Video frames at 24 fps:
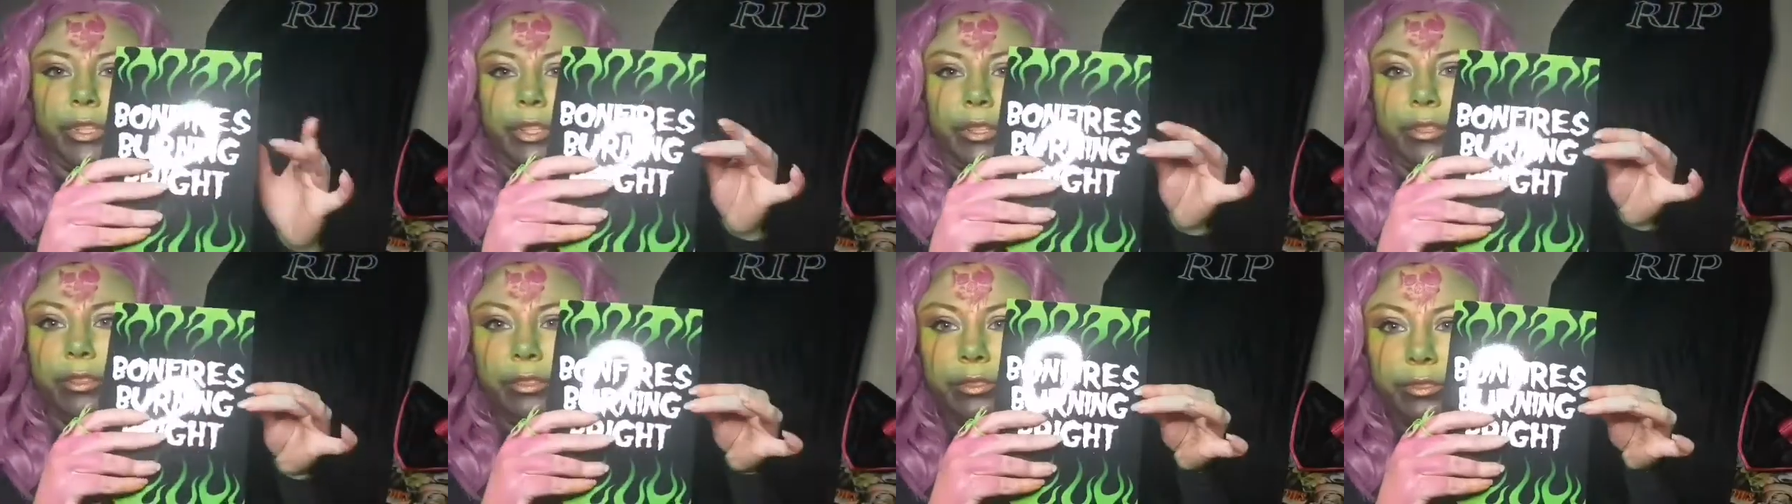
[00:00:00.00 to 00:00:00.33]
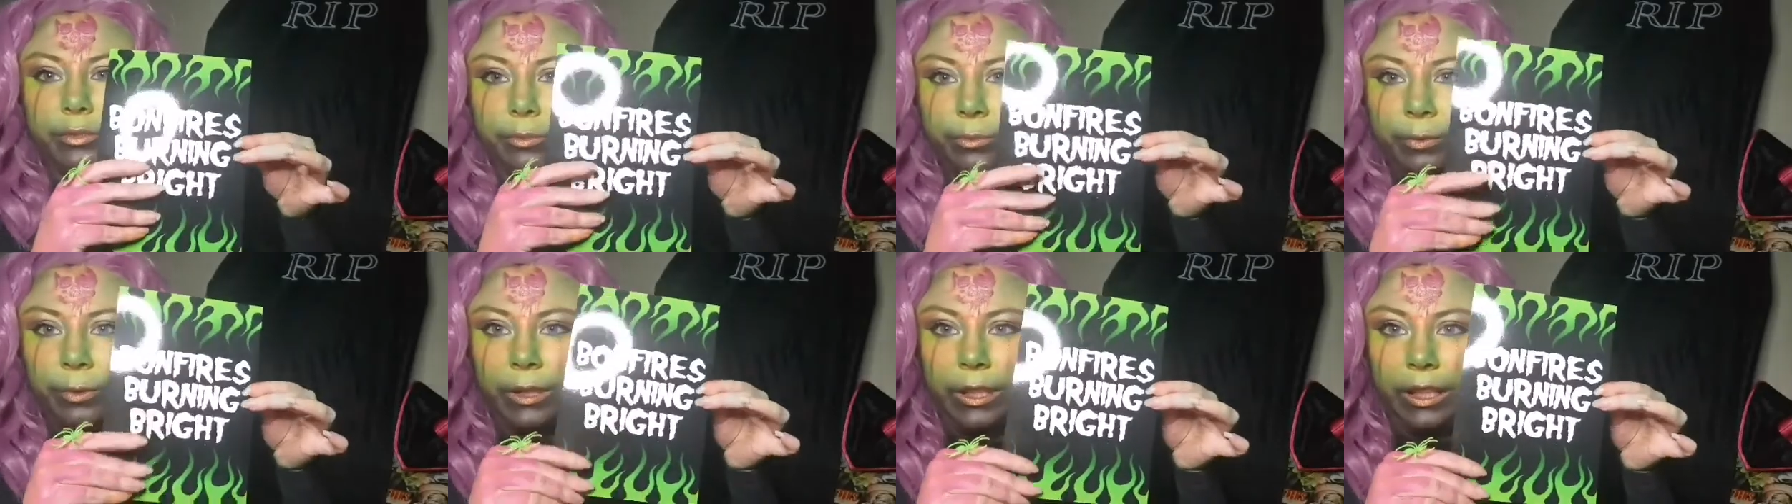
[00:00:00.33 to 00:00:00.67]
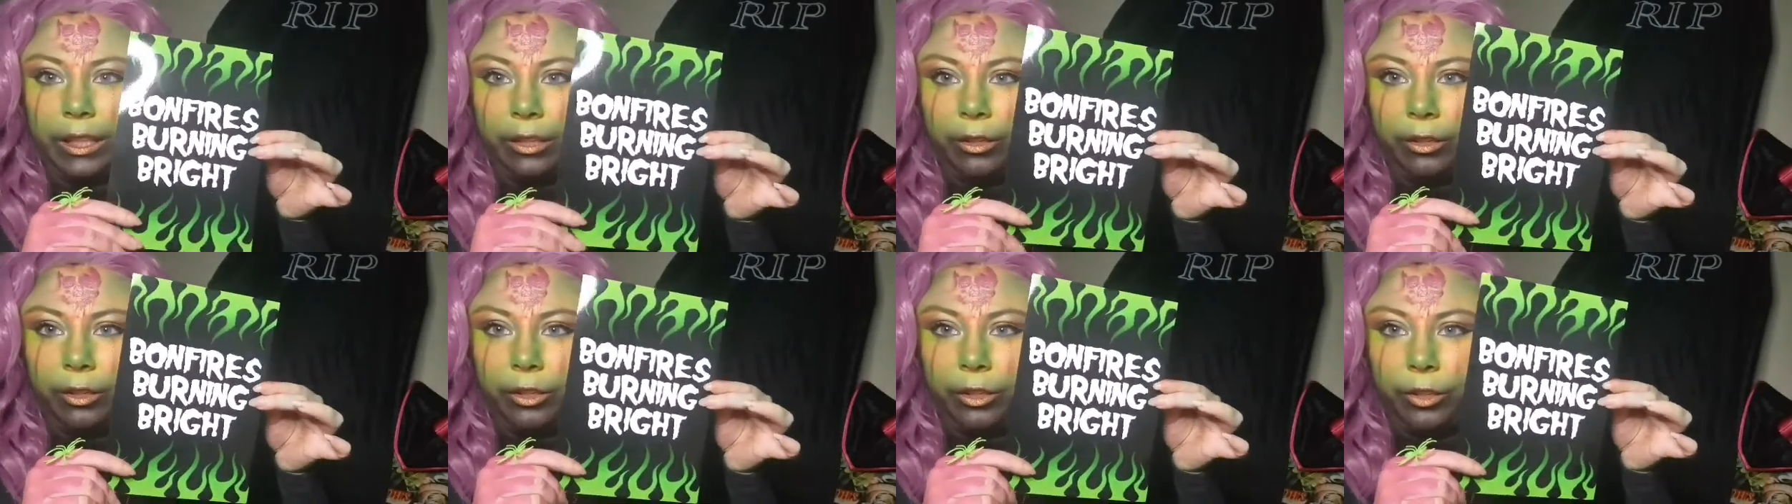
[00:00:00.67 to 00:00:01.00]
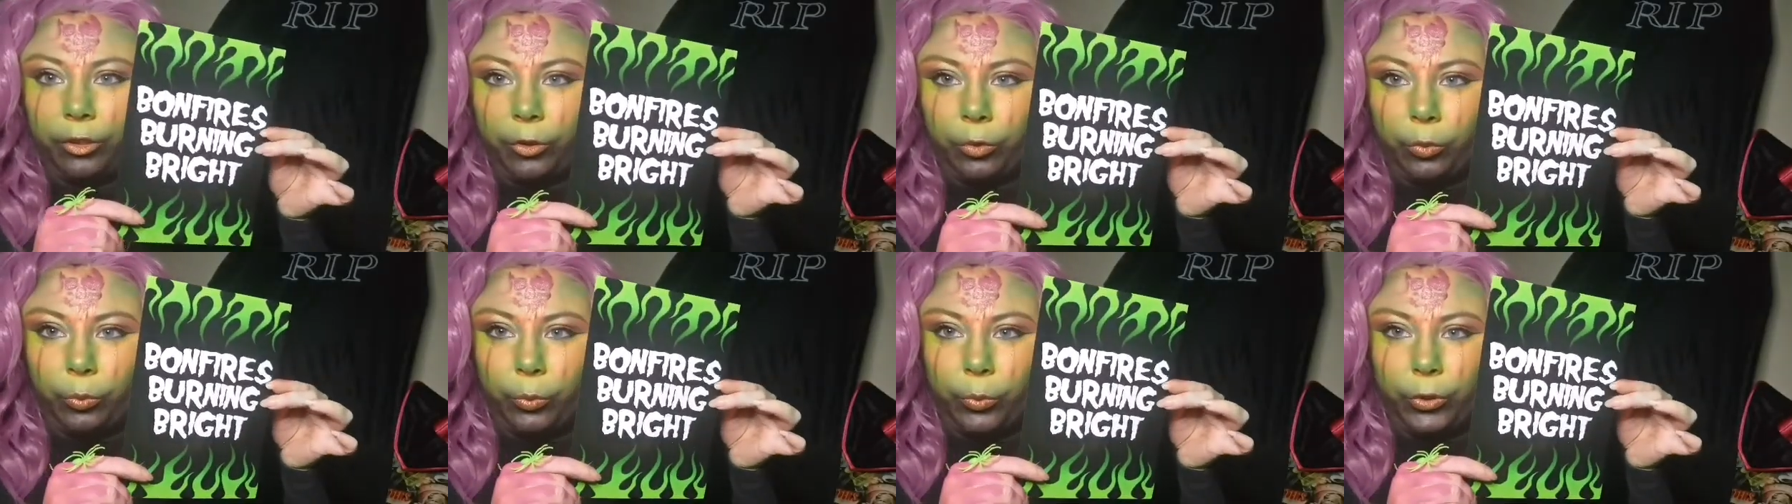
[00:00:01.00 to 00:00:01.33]
these really
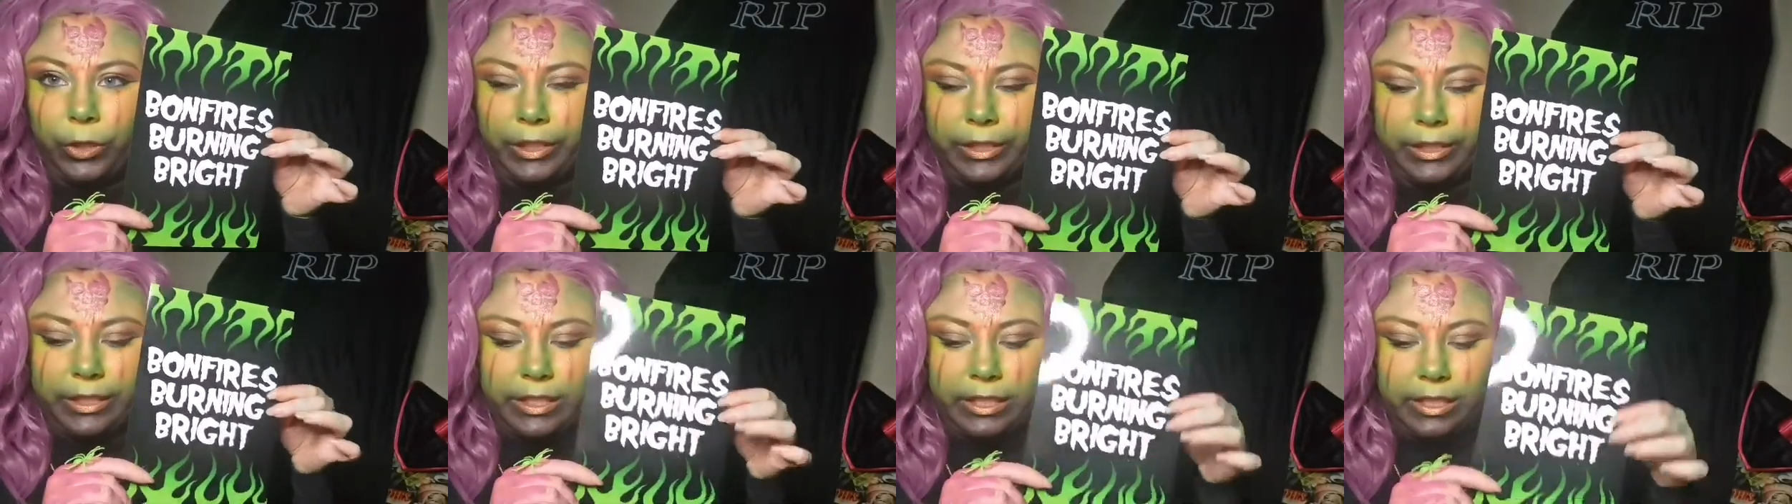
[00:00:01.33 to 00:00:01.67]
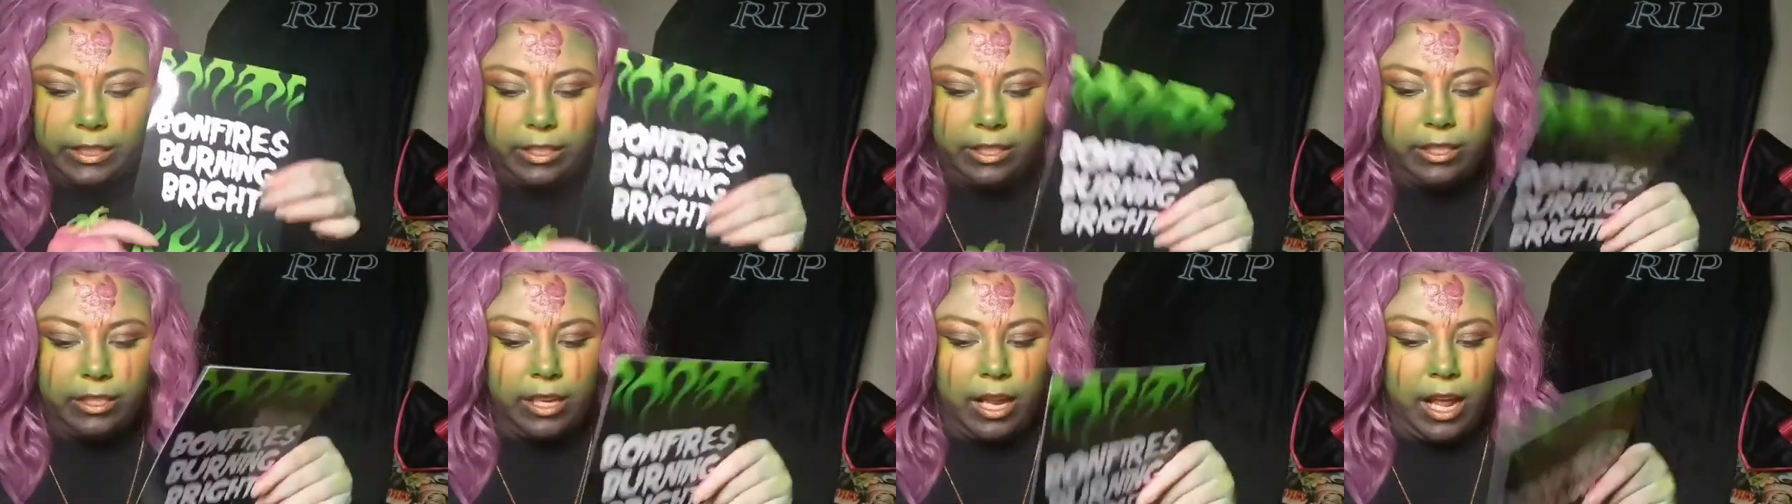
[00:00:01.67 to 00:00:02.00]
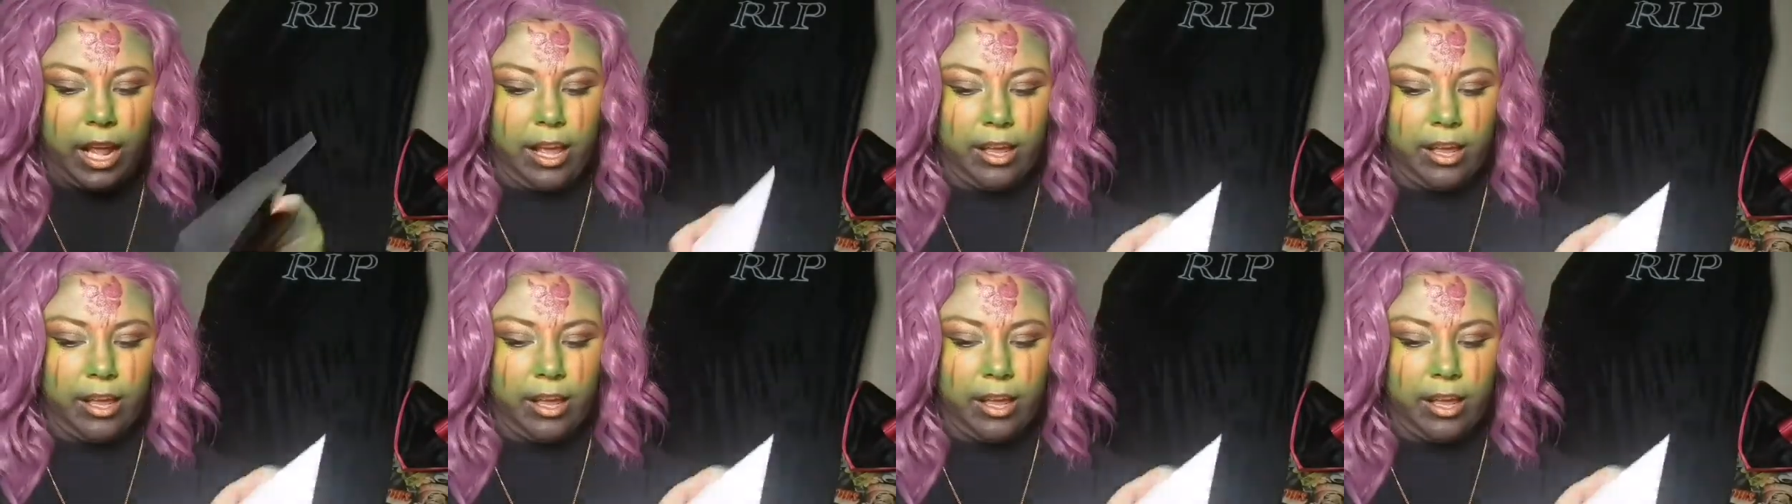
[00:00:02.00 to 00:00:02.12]
cute prints in it,